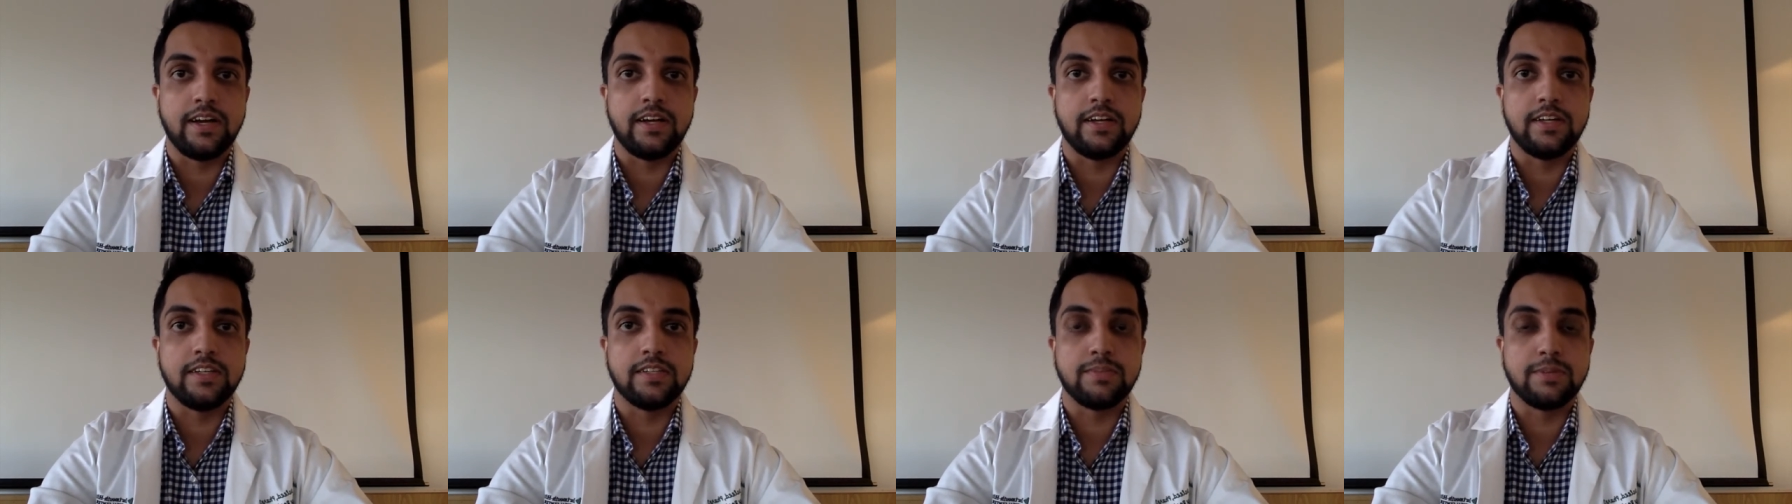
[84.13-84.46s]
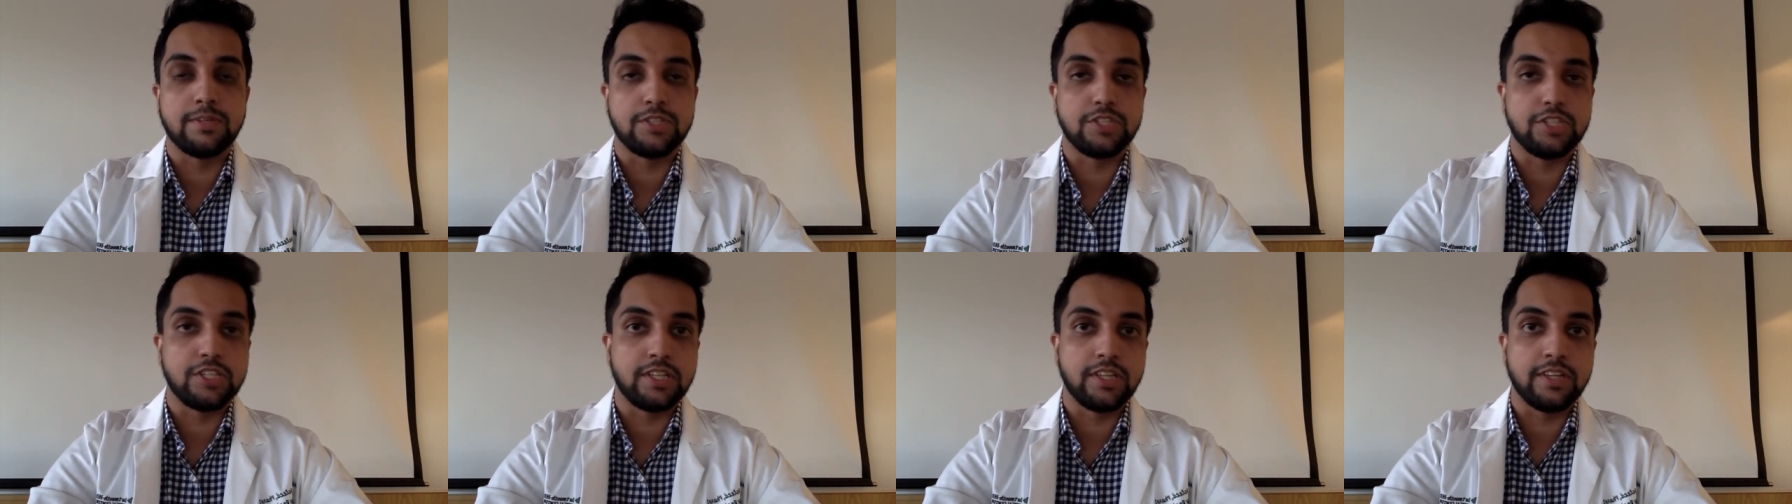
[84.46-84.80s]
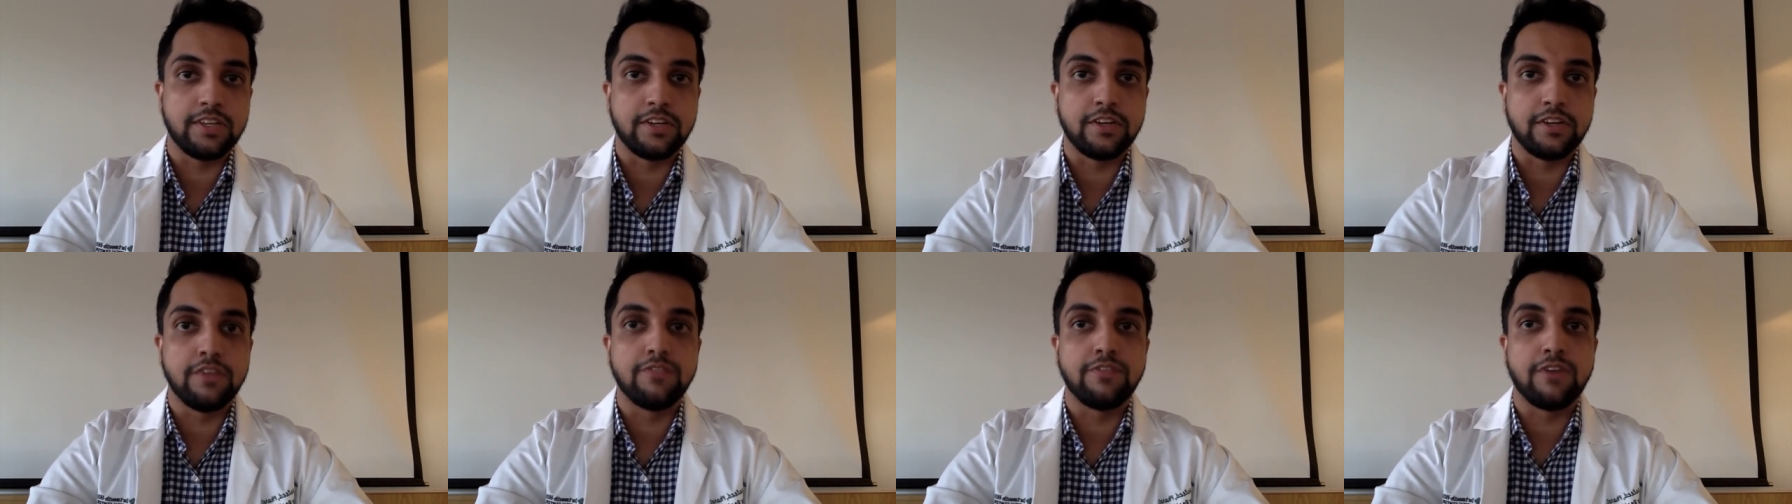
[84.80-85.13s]
especially
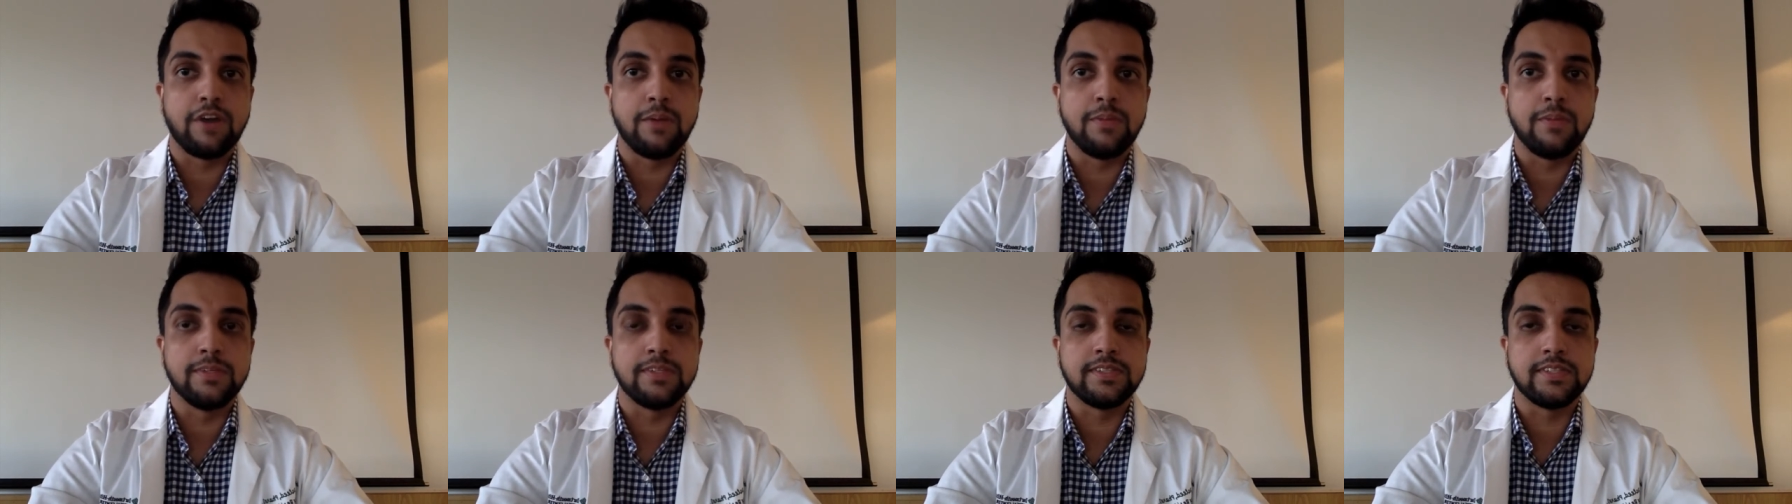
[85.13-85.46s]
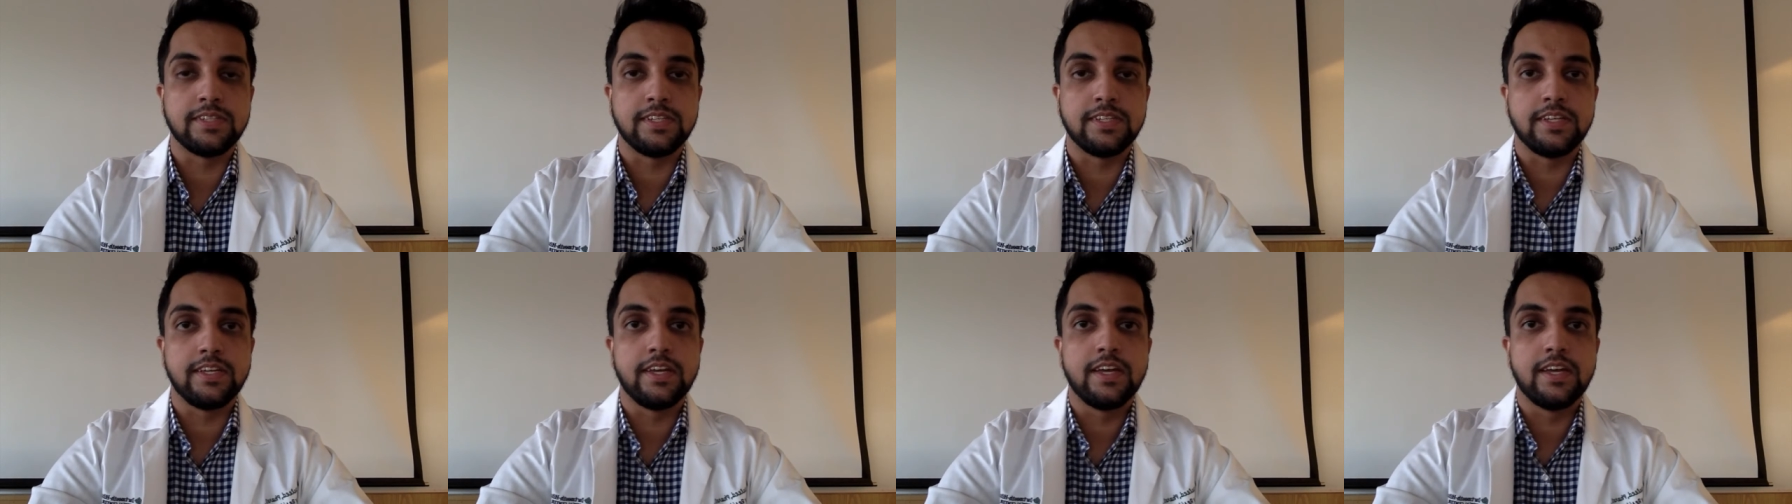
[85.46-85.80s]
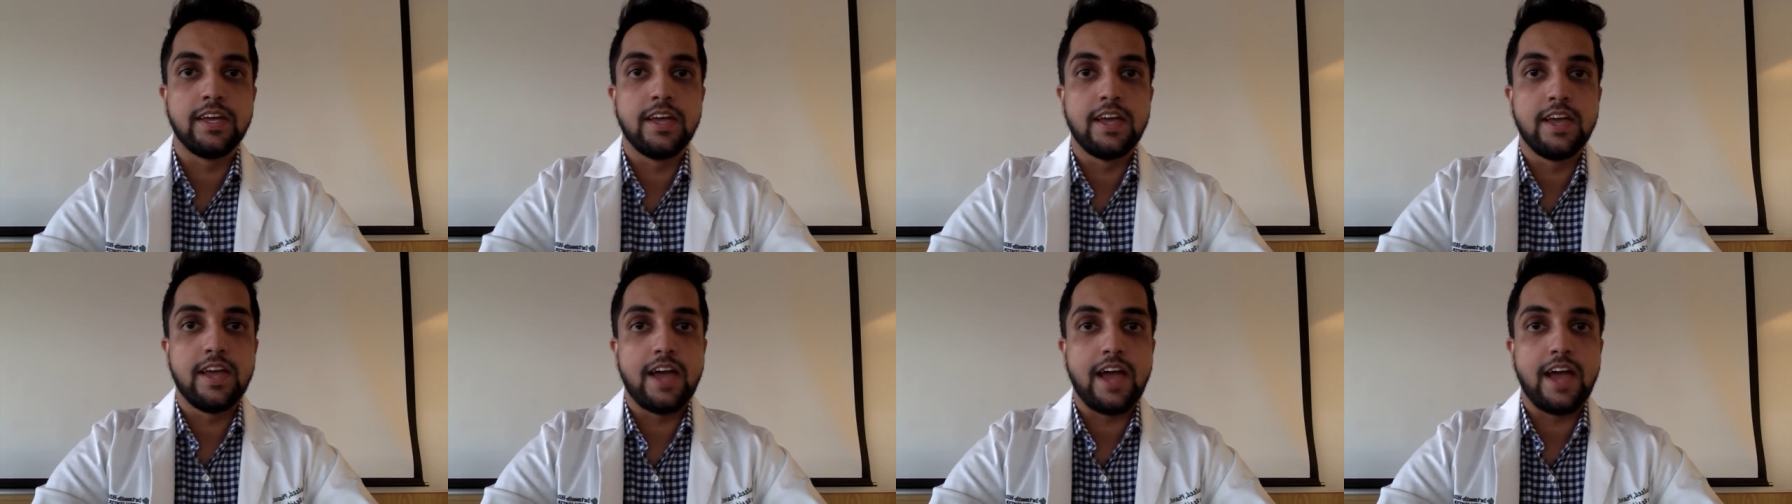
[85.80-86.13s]
clinical pharmacy,
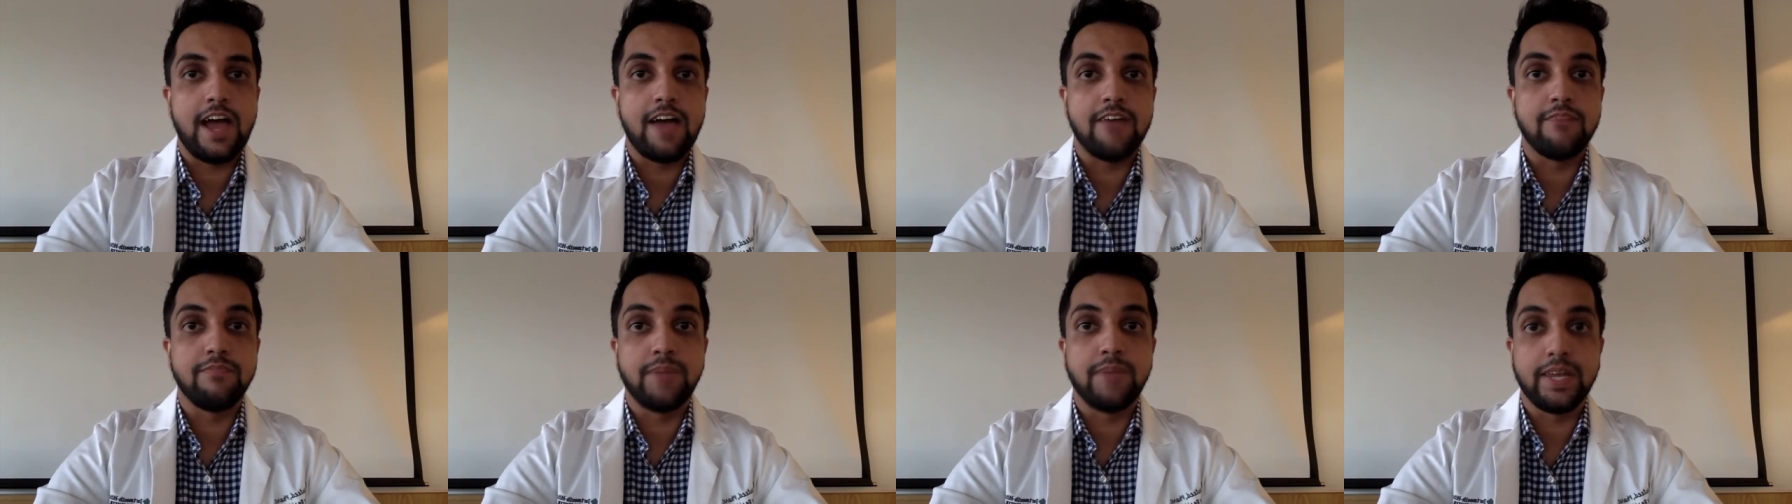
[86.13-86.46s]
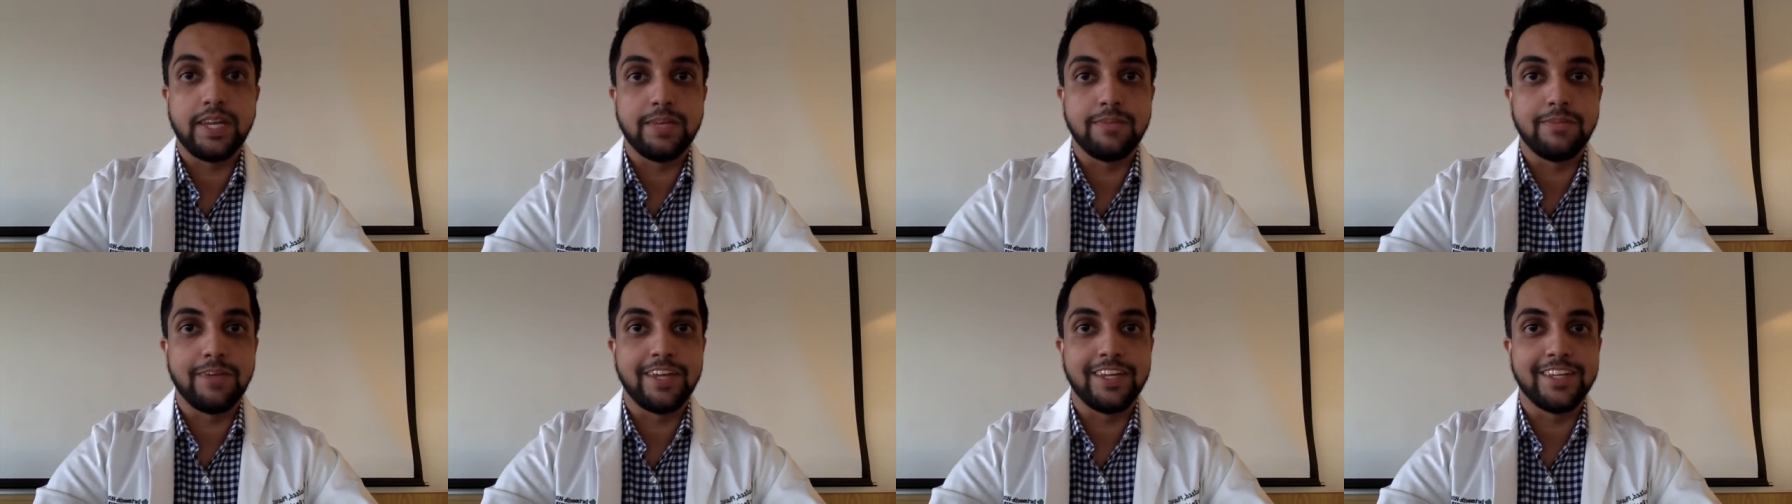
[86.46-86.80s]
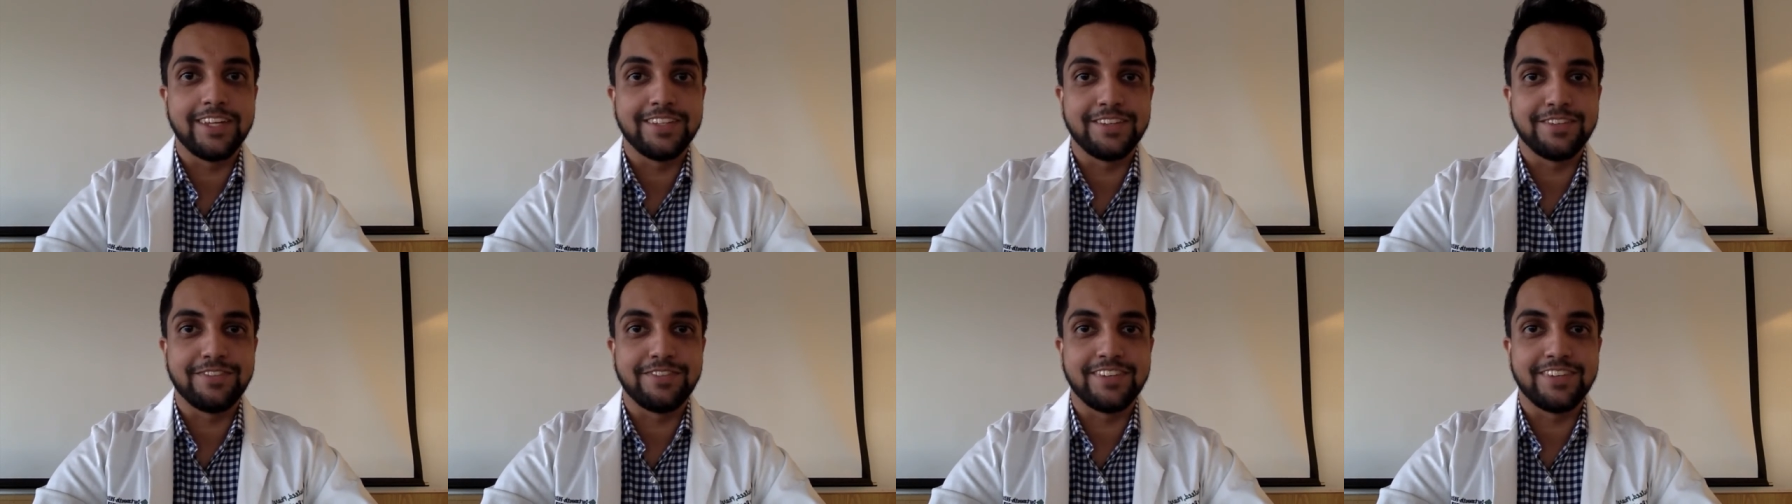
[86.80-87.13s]
have many, many
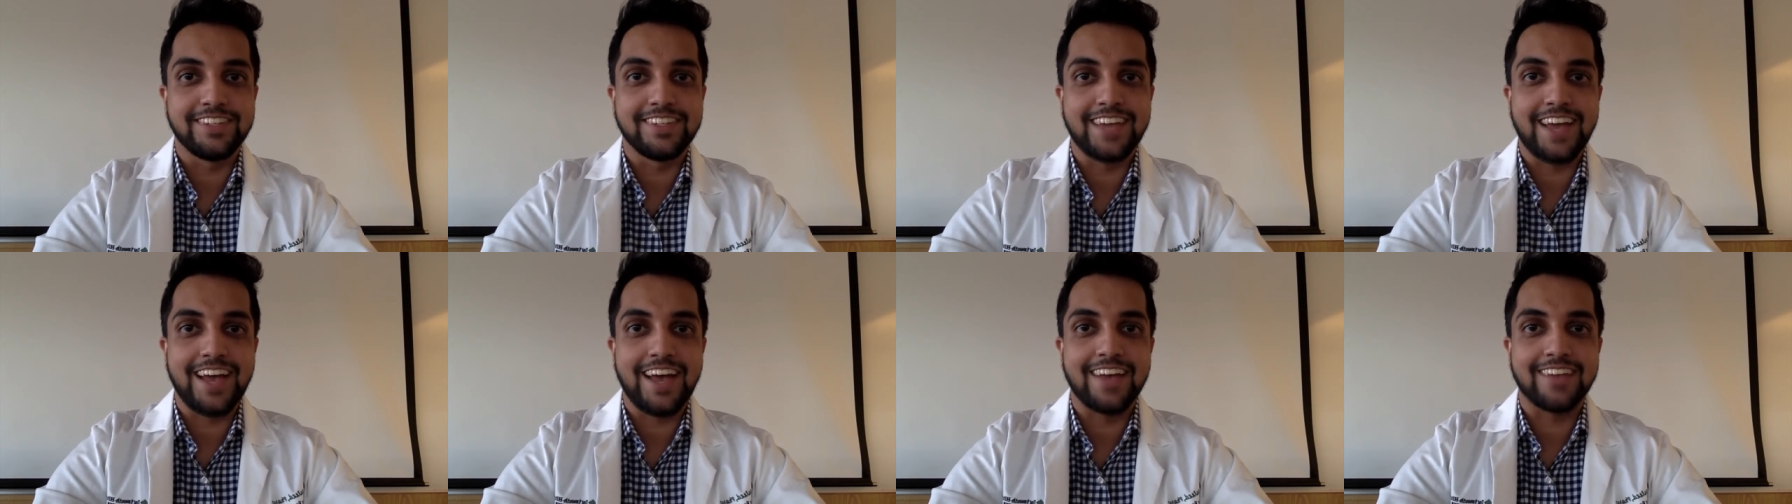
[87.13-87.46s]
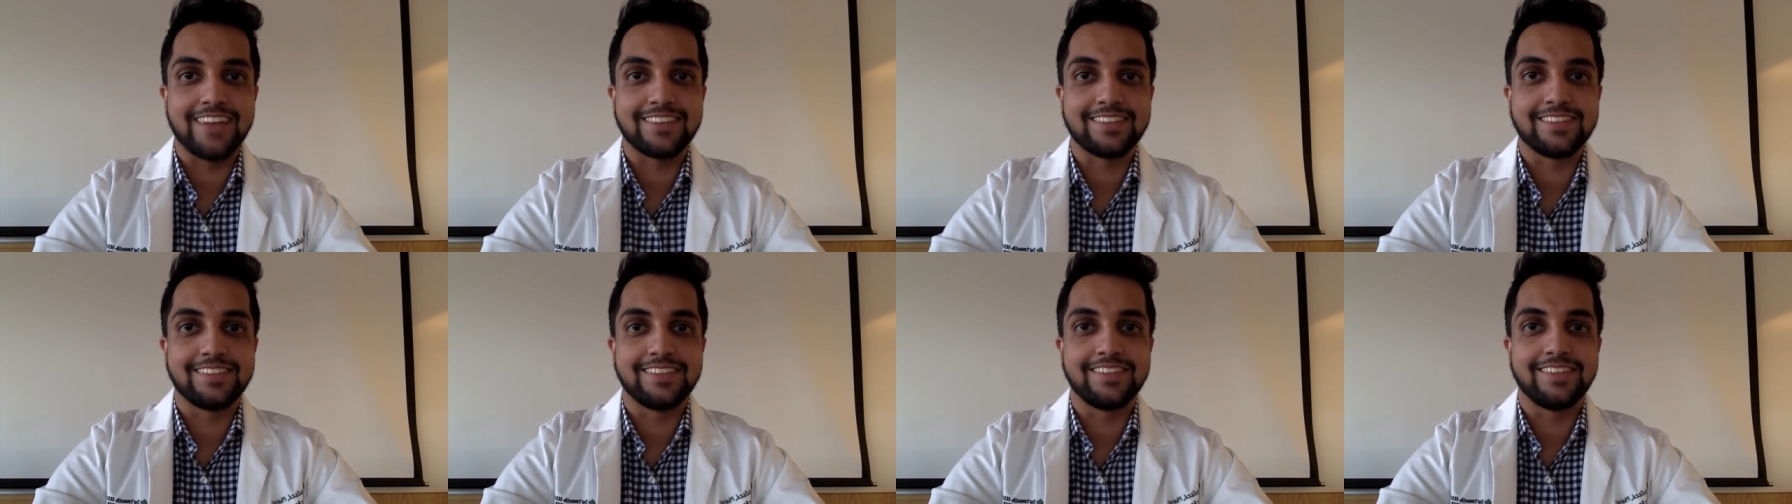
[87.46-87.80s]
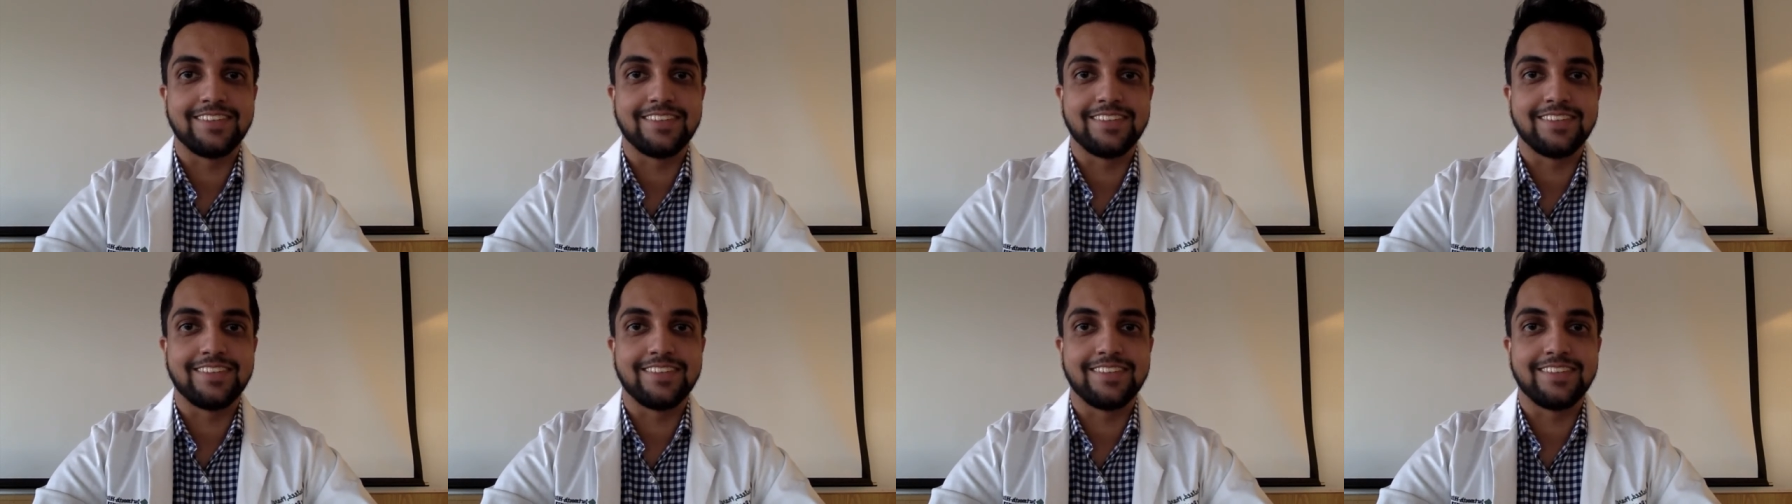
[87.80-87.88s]
different tasks.